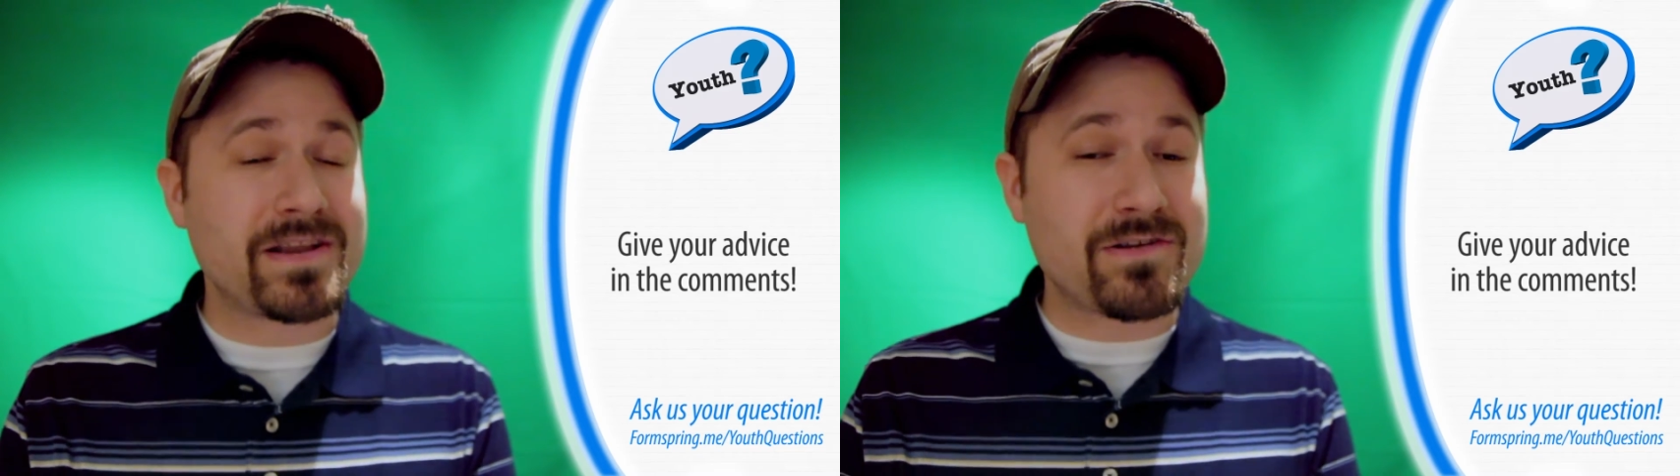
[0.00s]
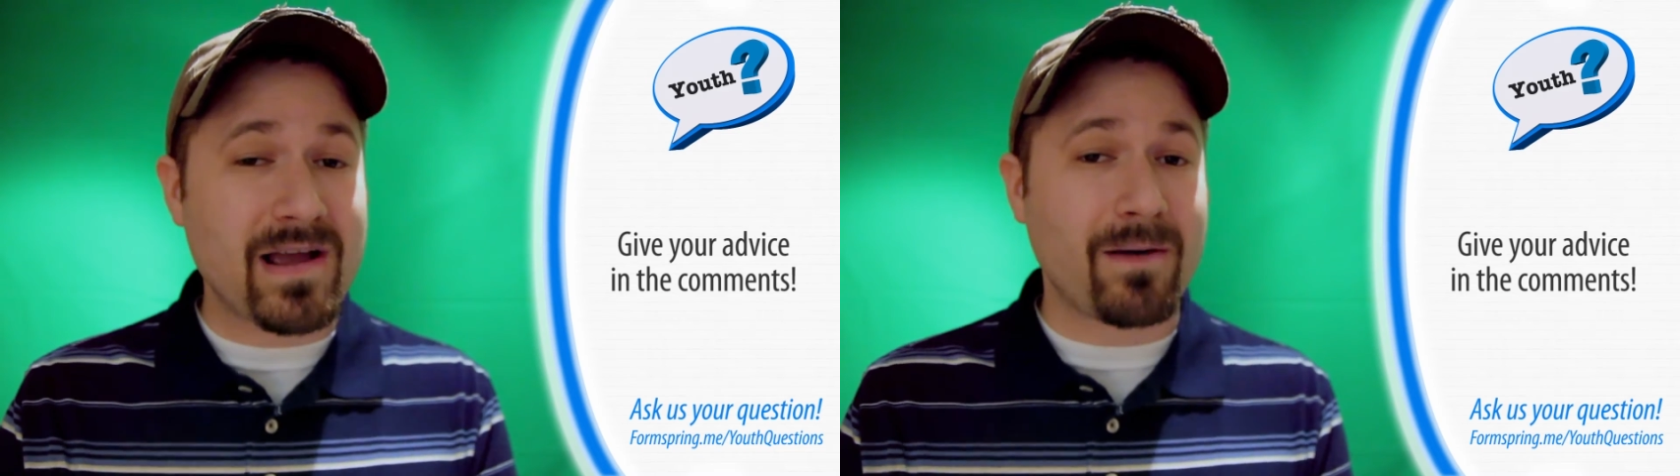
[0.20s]

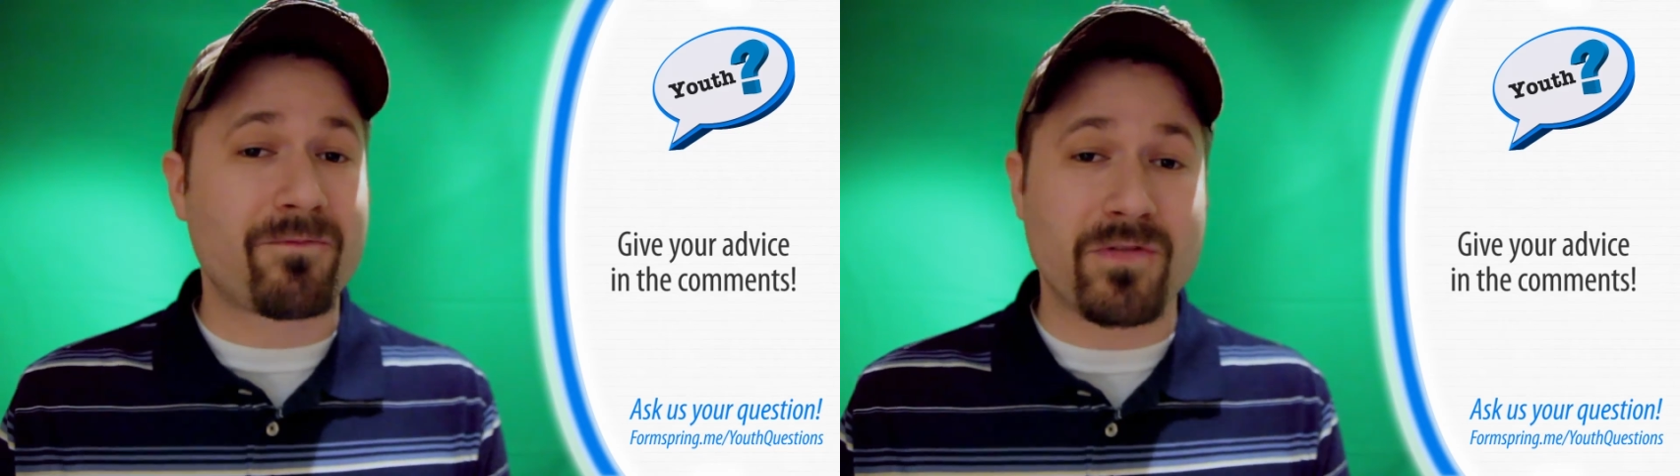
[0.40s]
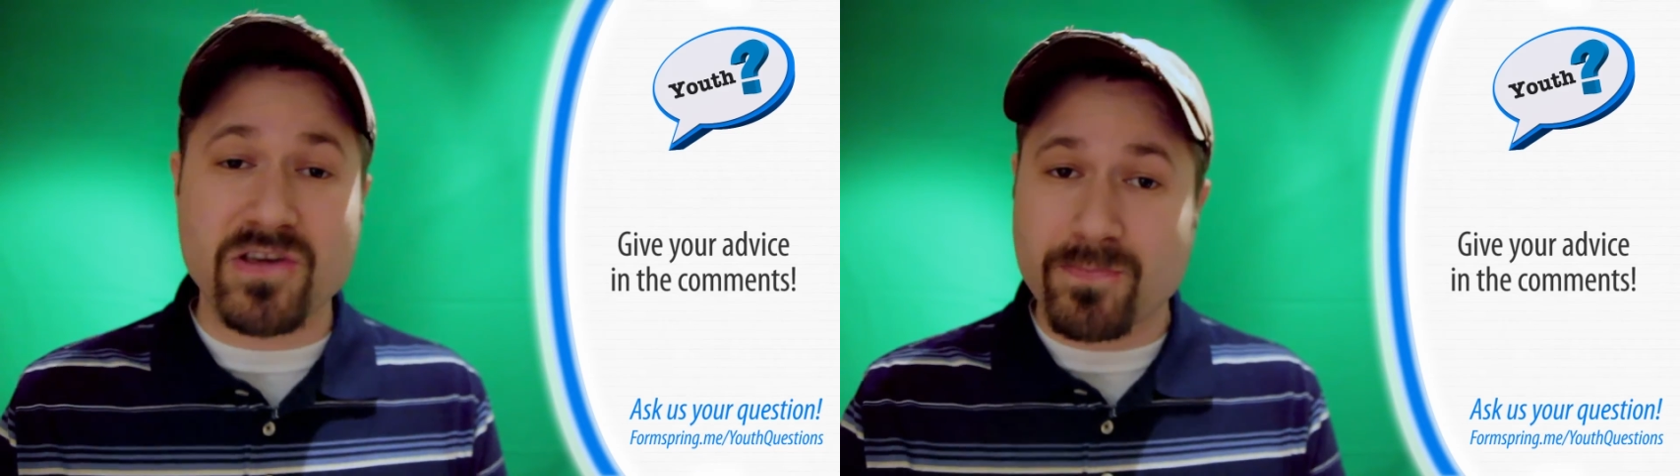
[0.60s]
and your
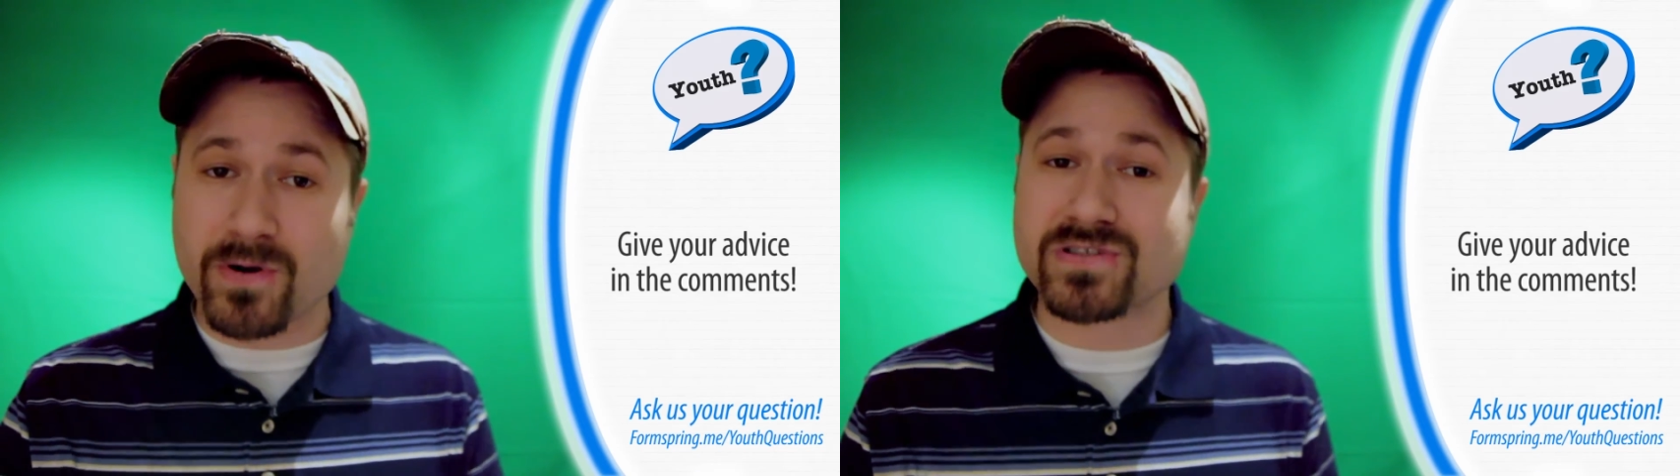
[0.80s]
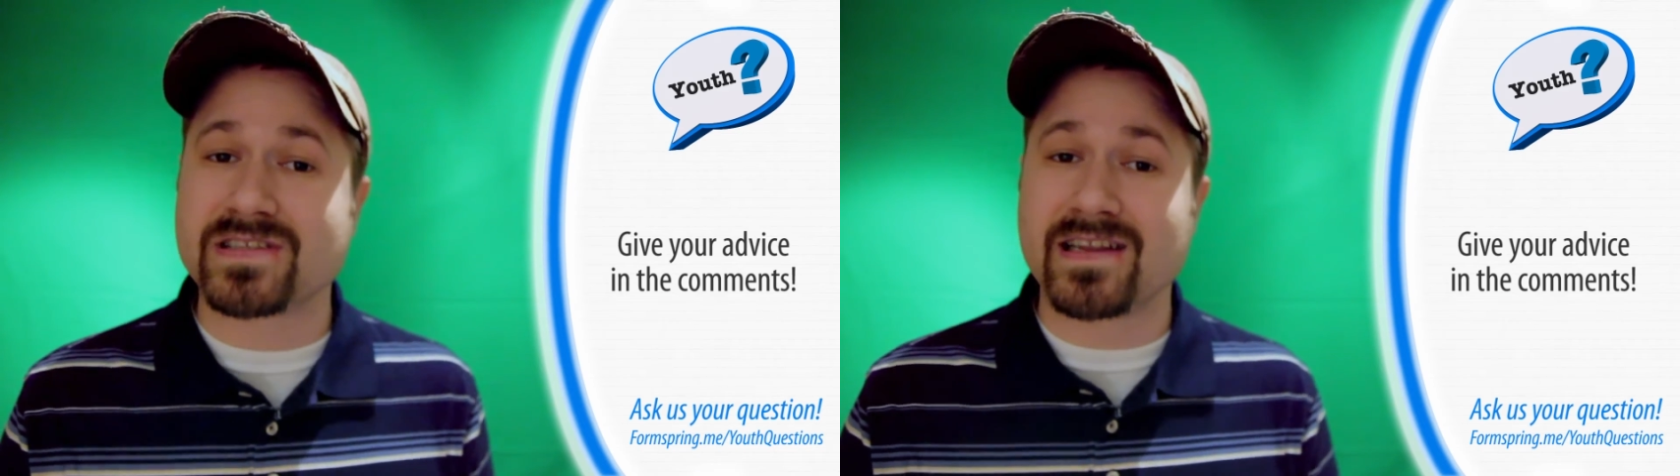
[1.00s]
help for this
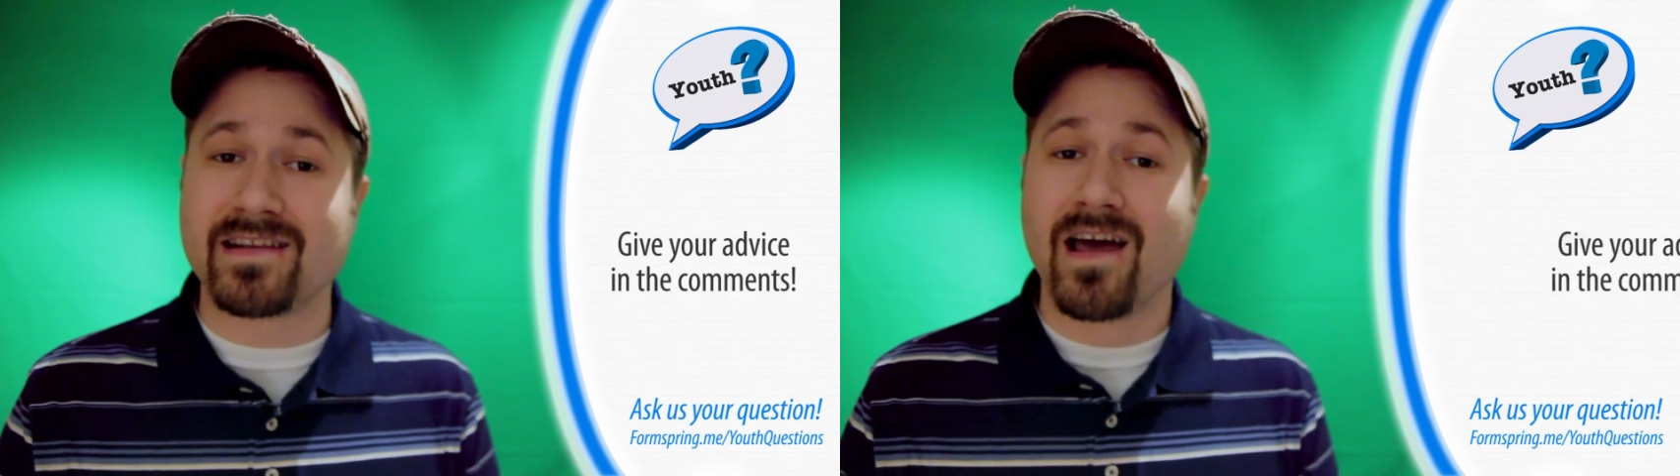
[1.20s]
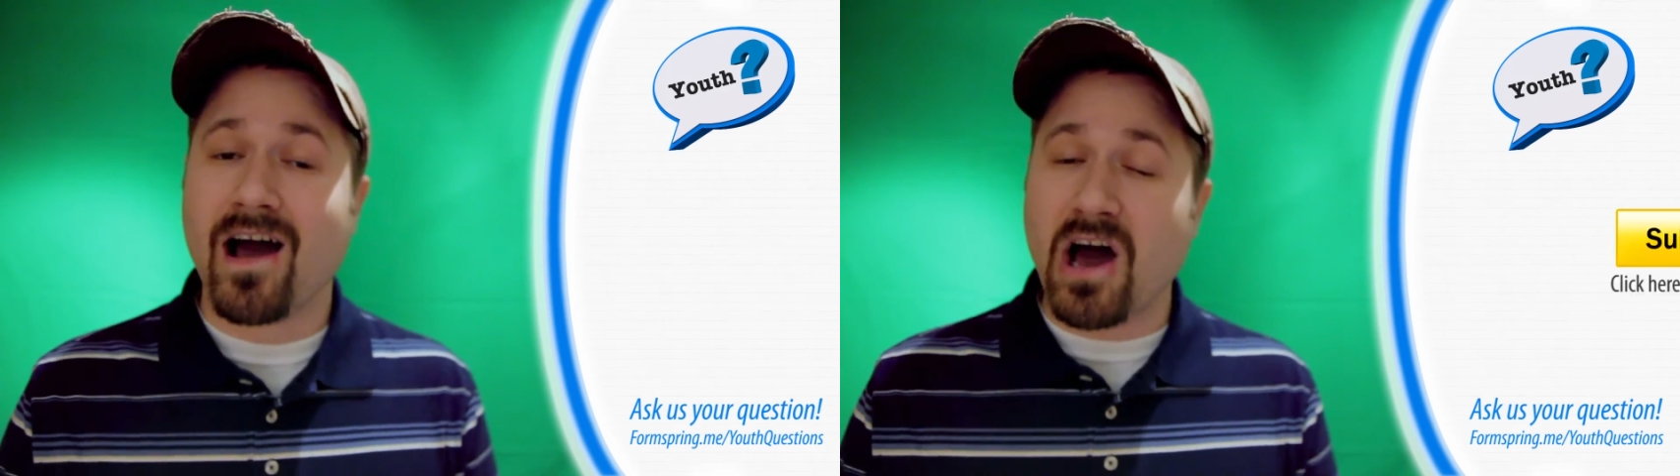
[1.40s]
person and